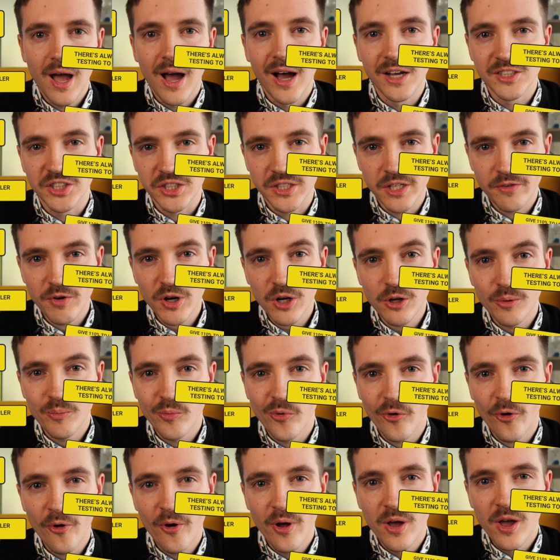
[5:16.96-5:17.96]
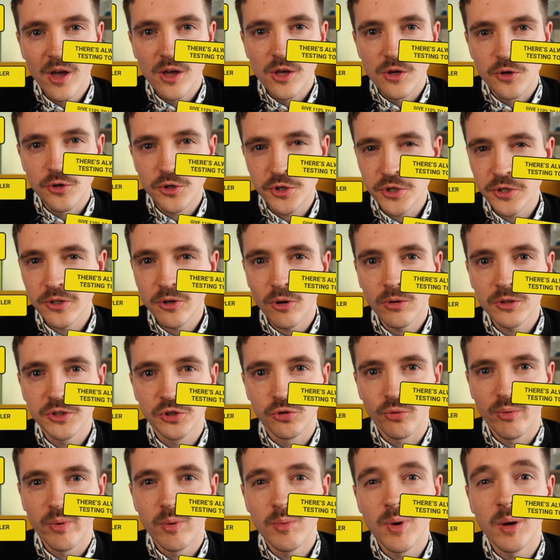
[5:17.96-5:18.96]
As a developer, you should
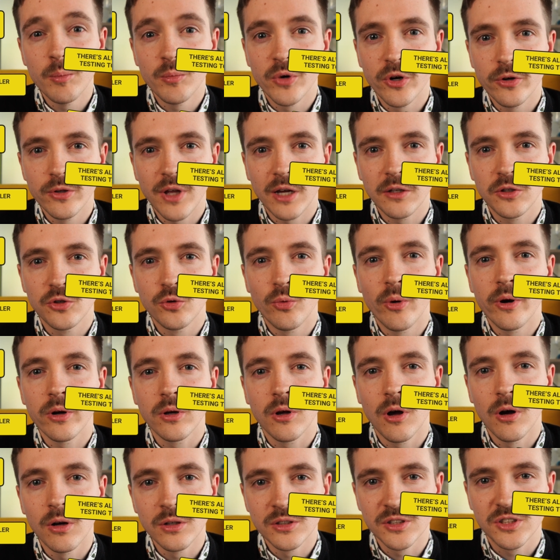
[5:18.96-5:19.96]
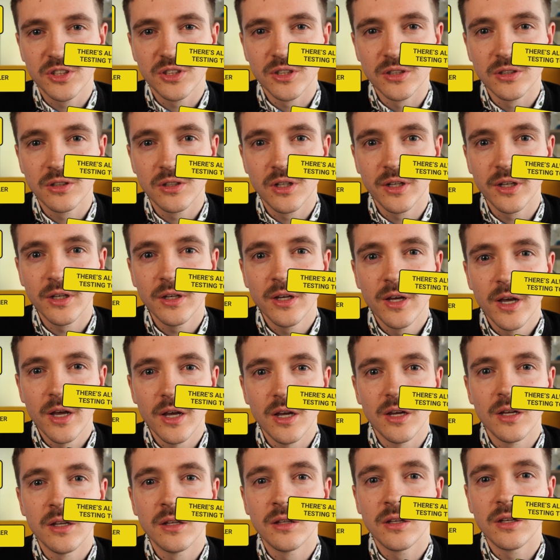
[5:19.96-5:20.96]
also remember that you are constantly
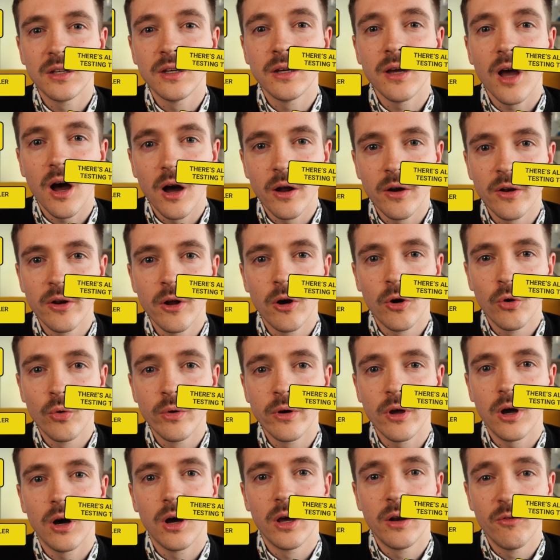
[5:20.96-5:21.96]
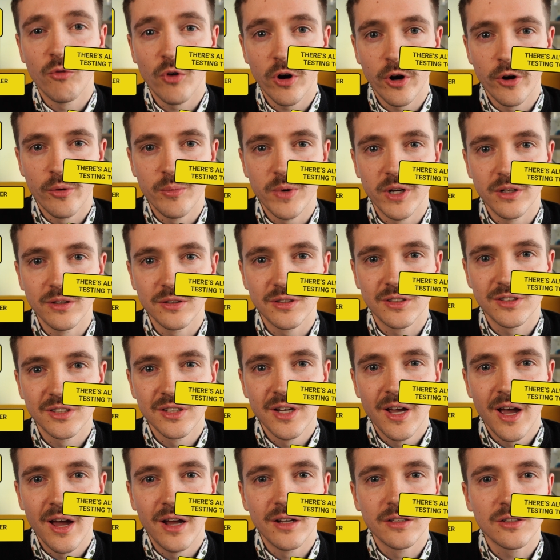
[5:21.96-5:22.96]
in the unknown environment,
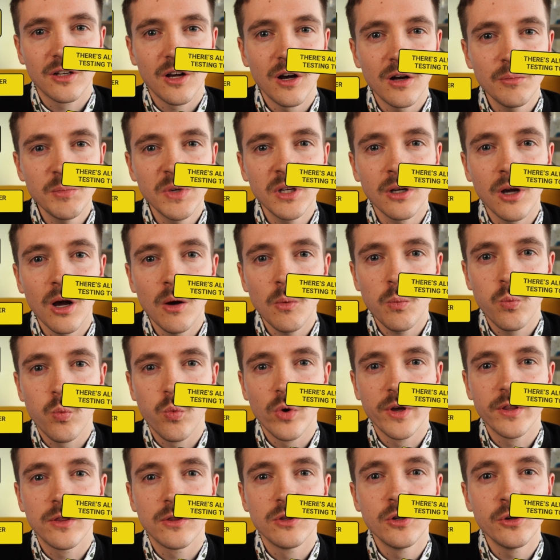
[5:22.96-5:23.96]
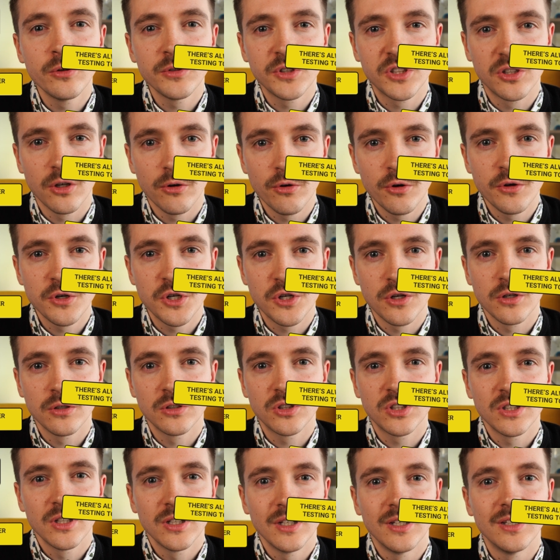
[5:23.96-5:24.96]
and coming up with new
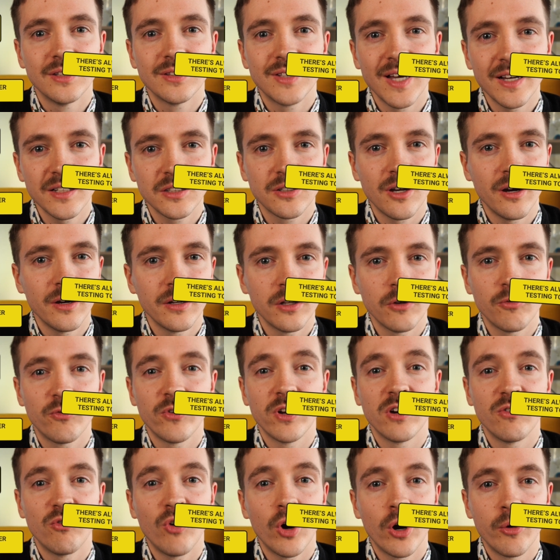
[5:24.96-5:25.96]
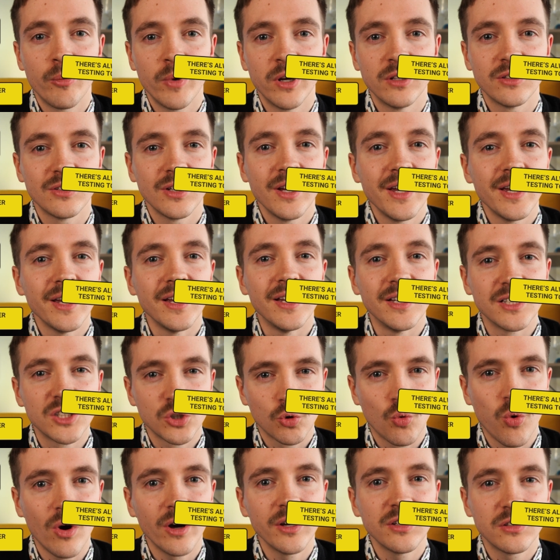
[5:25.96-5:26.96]
solutions in that kind of environment is
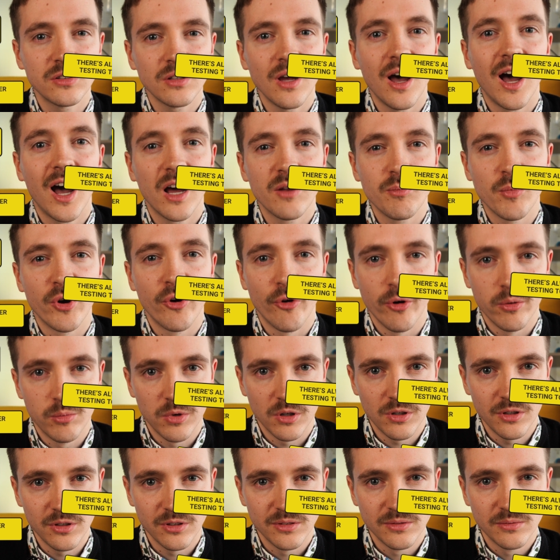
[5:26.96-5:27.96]
quite admirable.